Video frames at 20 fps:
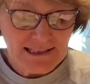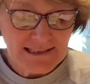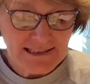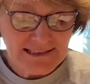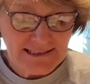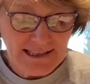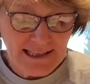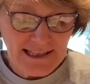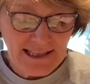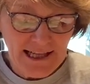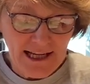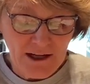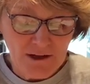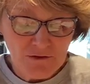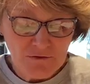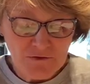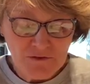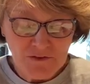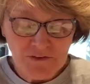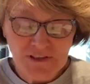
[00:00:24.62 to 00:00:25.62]
he set out
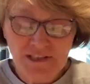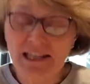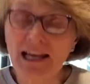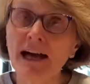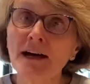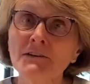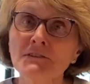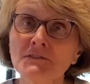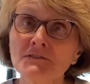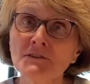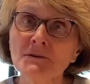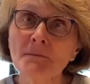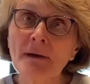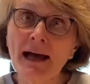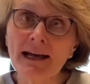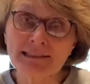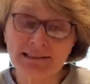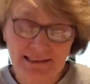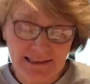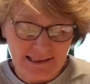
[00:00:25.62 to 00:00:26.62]
for the town of
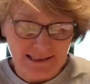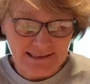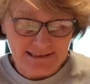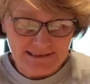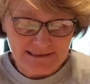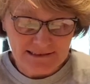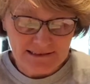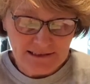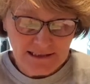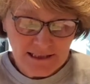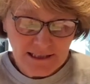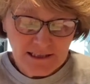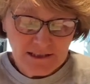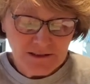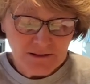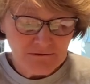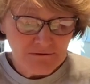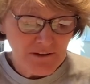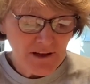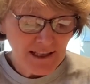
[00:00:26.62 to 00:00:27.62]
Damascus
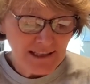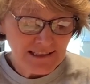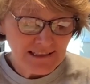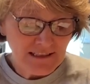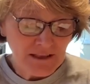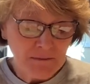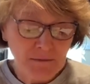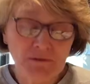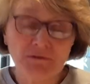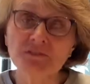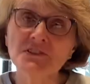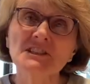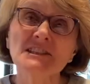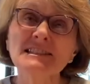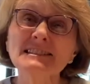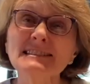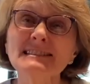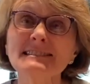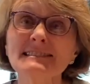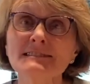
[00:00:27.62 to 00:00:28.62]
to find some of
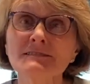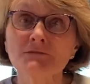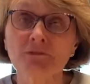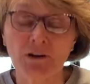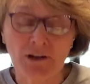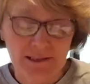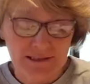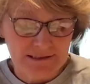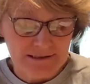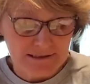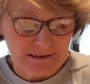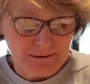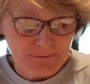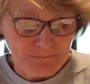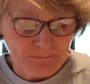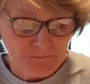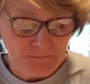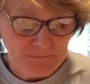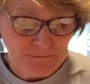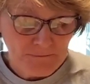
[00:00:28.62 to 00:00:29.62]
Jesus' friends.
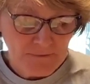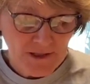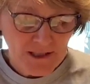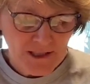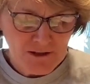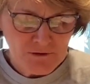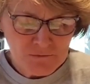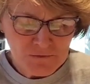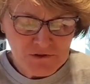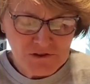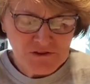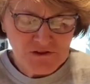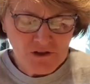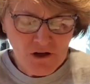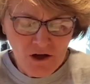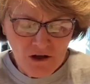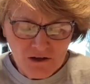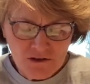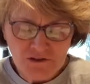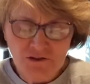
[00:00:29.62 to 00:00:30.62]
It was
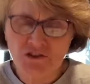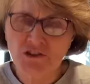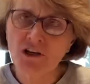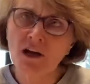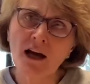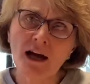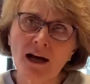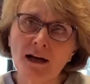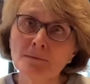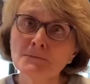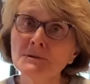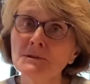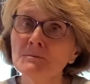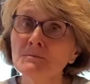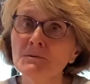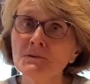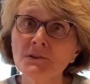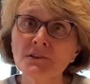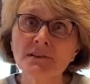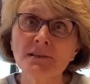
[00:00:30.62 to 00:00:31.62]
Saul's job to
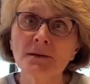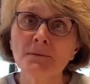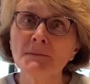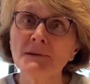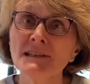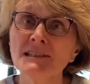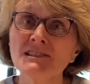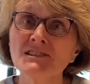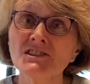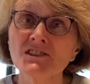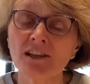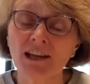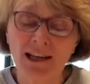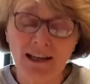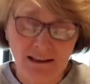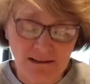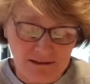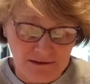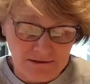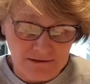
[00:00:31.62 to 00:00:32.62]
put them in
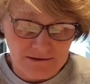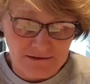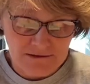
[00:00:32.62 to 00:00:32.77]
jail.